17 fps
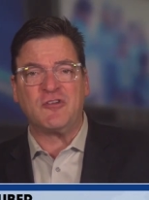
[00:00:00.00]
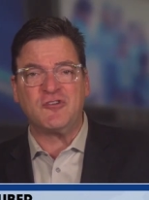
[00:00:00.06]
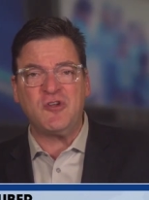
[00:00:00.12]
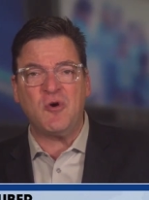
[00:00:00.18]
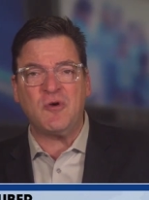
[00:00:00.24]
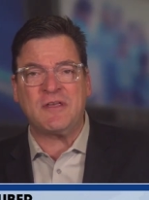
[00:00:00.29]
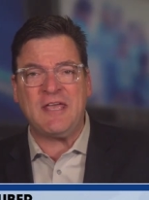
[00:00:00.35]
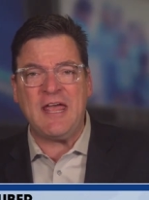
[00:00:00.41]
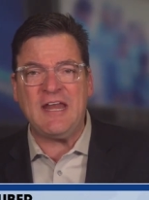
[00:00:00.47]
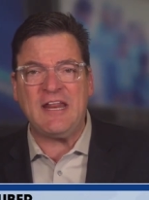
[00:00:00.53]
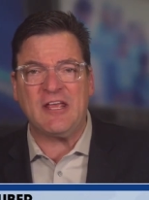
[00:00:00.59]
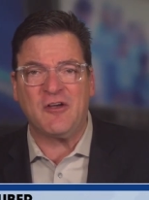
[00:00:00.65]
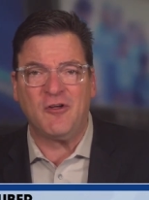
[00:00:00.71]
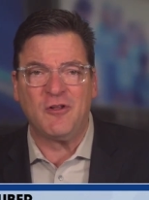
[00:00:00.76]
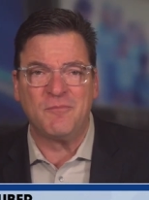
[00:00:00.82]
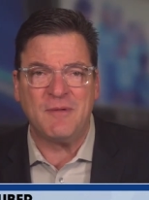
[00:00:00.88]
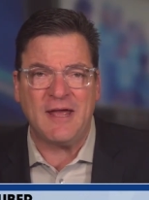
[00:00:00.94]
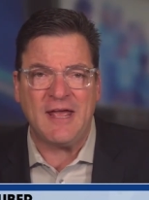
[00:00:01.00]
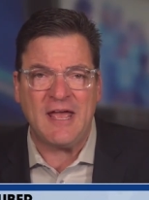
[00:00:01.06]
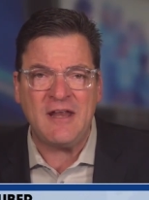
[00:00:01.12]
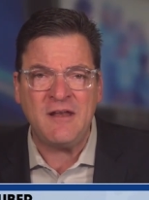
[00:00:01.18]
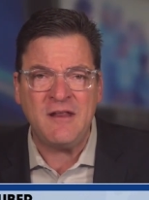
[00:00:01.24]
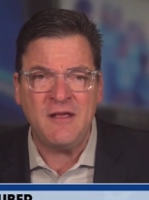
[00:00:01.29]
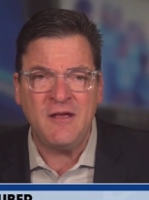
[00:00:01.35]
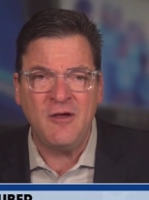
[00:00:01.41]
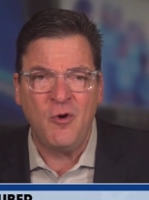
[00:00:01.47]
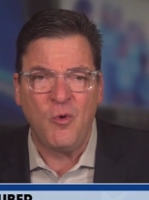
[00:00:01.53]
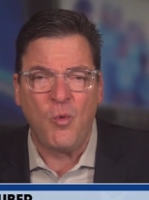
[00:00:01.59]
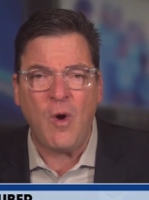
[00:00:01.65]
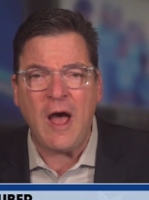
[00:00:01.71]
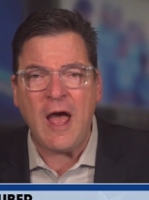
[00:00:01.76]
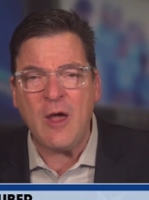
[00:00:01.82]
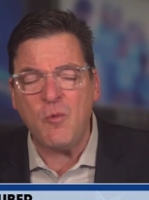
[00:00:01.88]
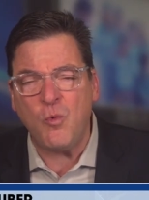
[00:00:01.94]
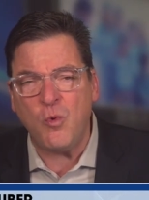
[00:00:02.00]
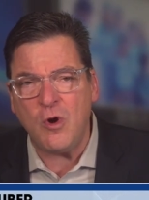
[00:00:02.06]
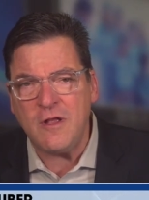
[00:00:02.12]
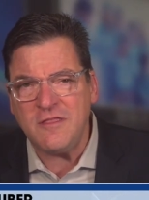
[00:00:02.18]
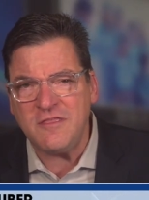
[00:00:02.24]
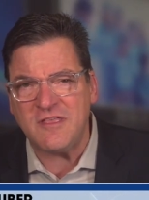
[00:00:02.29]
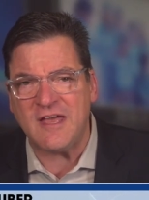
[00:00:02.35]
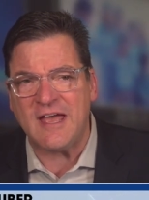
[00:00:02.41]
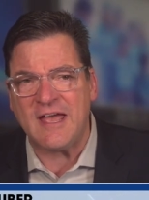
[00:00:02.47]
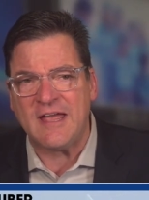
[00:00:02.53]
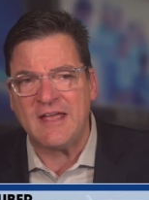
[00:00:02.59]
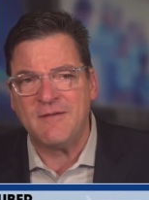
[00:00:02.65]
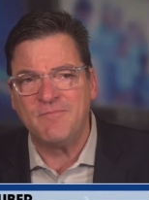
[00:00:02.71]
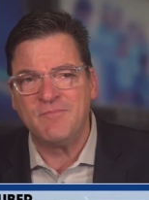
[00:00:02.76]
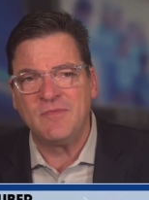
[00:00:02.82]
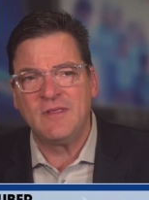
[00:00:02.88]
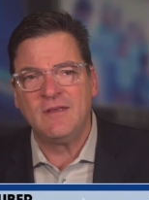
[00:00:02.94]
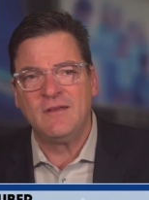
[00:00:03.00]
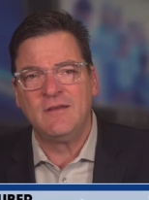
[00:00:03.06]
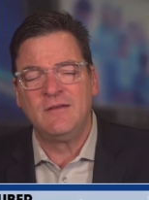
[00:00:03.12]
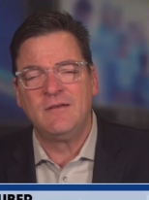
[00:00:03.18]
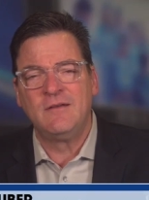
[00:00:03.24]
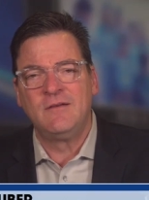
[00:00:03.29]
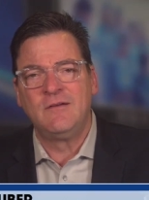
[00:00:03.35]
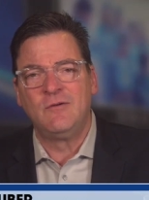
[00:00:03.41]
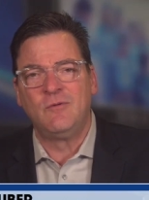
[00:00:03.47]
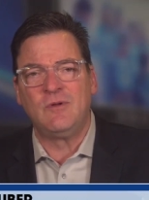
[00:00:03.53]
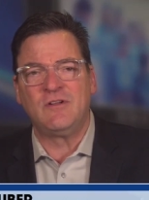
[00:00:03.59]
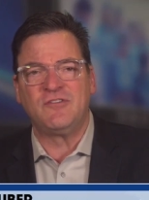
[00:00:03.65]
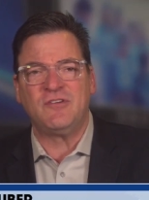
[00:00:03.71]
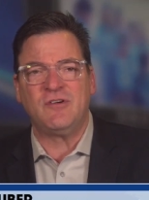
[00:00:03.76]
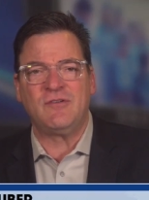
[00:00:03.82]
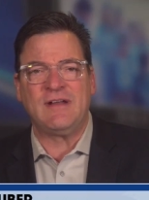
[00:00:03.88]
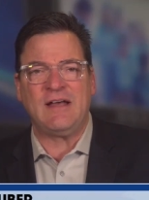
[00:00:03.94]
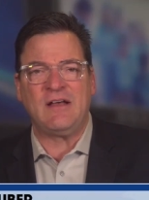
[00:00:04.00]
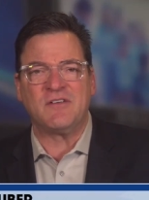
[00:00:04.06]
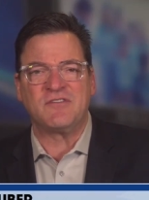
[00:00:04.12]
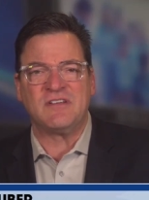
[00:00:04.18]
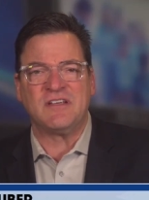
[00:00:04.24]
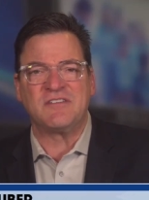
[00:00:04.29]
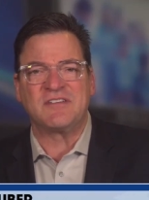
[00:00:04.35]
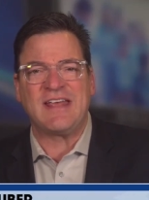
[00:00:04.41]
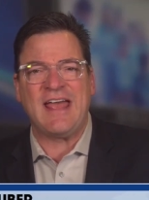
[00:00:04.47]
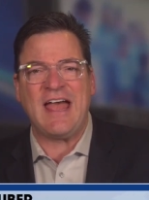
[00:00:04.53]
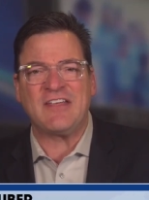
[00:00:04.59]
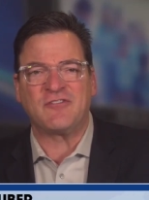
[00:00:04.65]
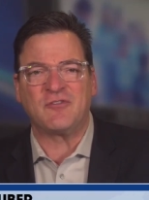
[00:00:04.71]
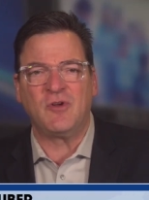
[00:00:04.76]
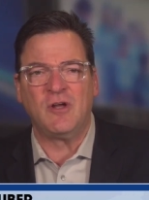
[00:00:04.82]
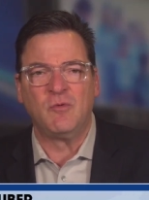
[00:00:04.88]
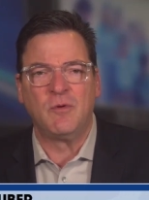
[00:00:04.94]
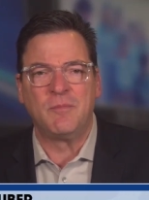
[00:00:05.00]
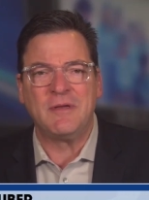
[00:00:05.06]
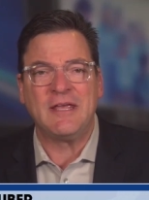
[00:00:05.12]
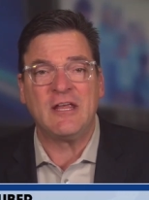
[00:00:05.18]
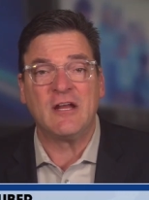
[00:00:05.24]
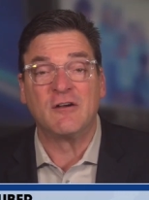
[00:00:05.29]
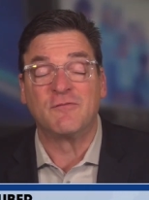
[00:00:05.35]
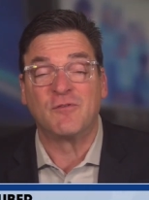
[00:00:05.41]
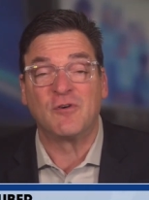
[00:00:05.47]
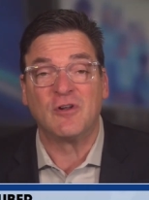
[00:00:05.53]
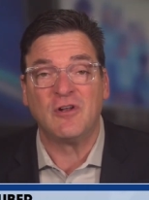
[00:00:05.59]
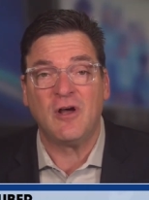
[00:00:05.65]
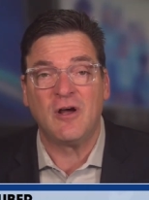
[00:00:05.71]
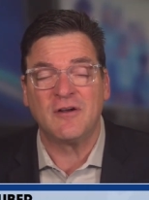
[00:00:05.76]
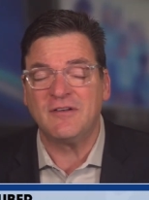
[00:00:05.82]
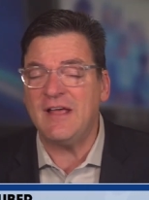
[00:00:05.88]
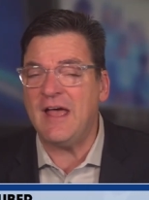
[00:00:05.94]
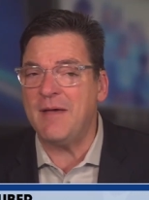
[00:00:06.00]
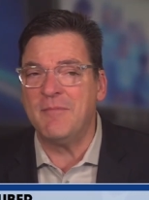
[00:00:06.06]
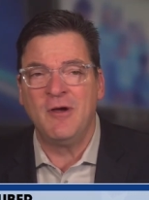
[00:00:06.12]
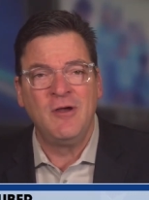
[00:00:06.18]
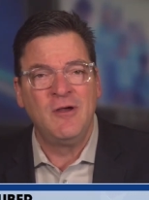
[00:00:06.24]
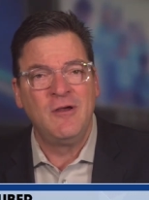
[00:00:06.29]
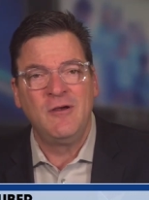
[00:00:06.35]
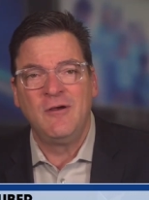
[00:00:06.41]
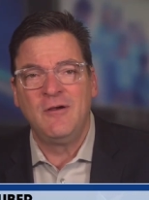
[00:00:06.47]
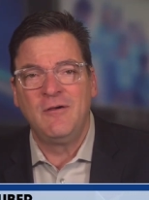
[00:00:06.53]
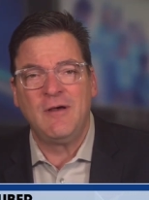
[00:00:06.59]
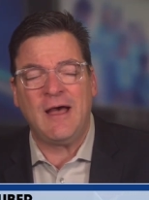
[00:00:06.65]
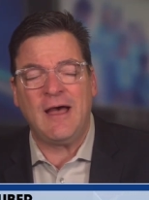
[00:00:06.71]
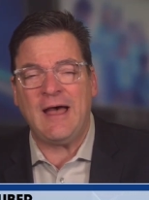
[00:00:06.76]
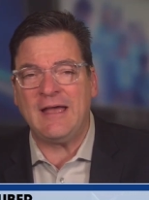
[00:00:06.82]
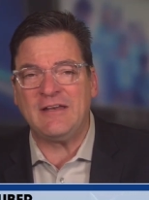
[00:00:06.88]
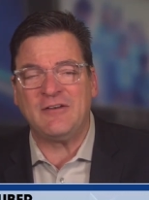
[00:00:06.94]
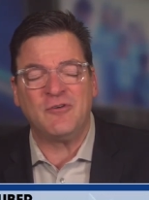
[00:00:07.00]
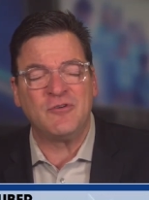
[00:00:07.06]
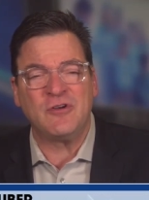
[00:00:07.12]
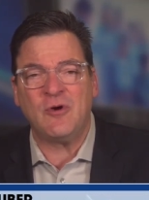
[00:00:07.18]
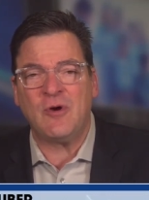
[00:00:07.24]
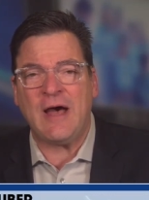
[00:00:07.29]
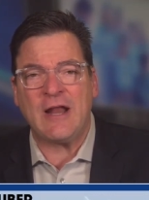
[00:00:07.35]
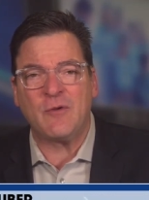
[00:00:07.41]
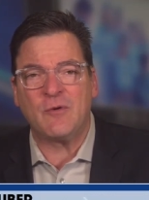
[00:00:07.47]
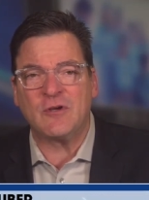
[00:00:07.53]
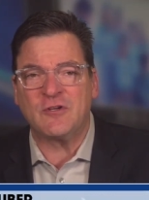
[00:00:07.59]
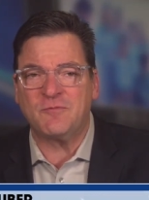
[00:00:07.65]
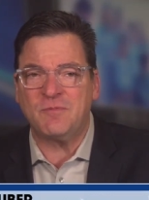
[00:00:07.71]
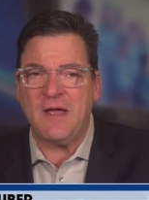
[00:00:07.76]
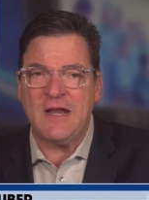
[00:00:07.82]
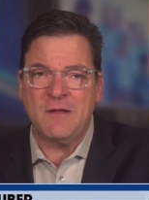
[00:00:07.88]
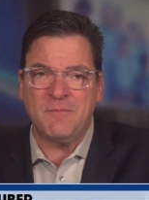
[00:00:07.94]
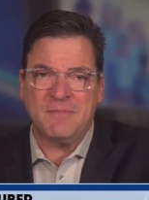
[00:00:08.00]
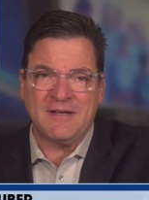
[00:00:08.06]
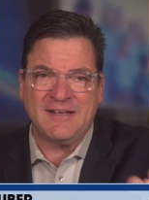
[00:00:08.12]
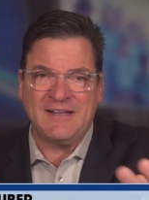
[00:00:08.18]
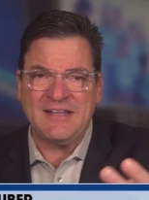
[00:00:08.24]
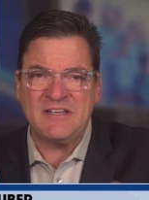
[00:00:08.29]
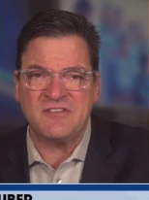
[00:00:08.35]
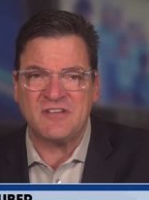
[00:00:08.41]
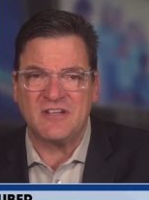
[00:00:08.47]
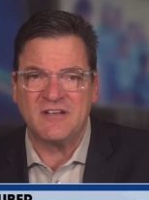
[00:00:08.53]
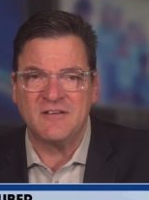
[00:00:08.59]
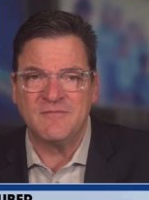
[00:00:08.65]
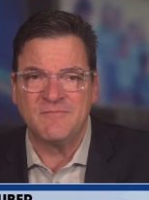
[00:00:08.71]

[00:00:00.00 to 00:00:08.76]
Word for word: No kidding, old man. Why would they? Well, Joe now says gas and oil will be here for a long time. I don't know how to explain it, but listen.